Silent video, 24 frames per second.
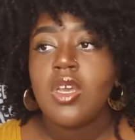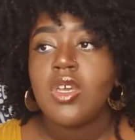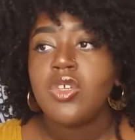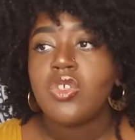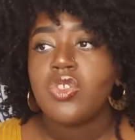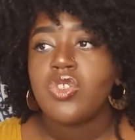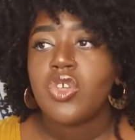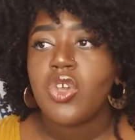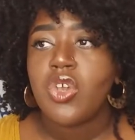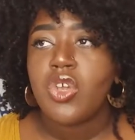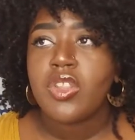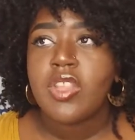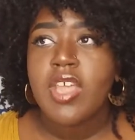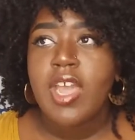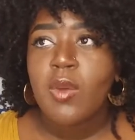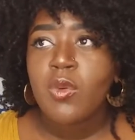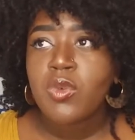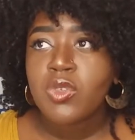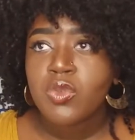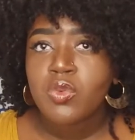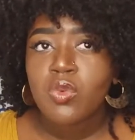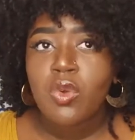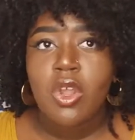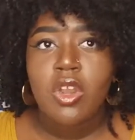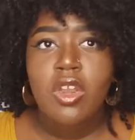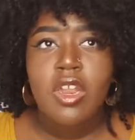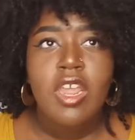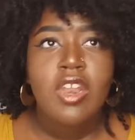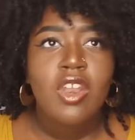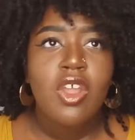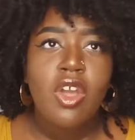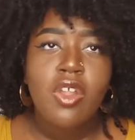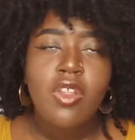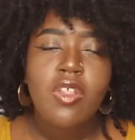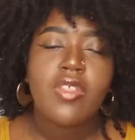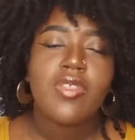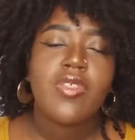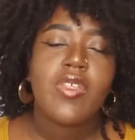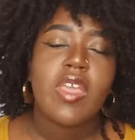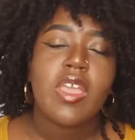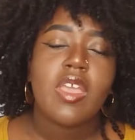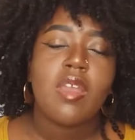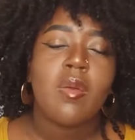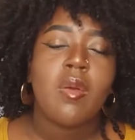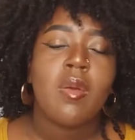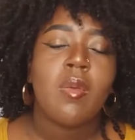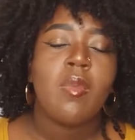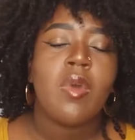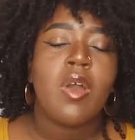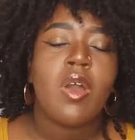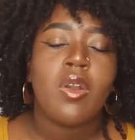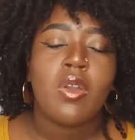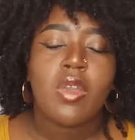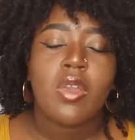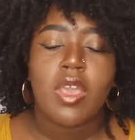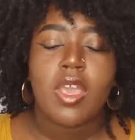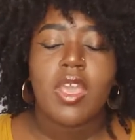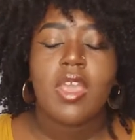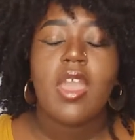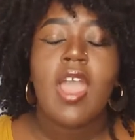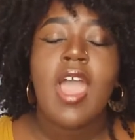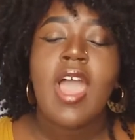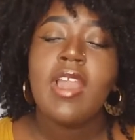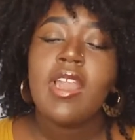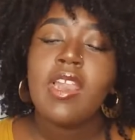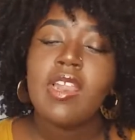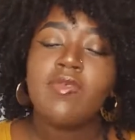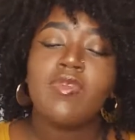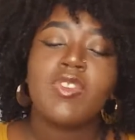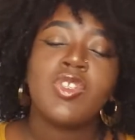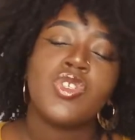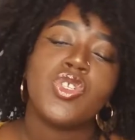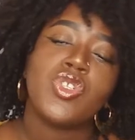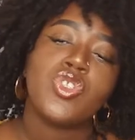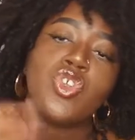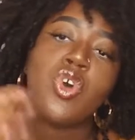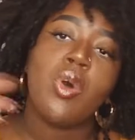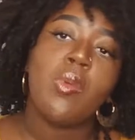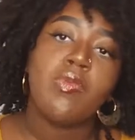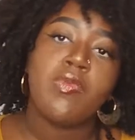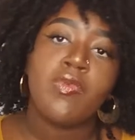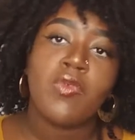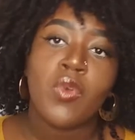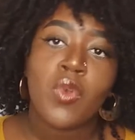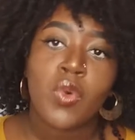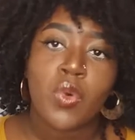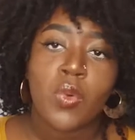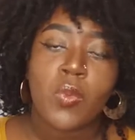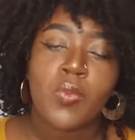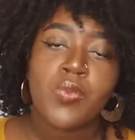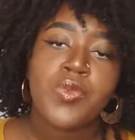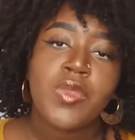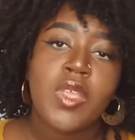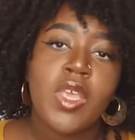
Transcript: So that was one. And the other thing, okay, I lived in the top floor.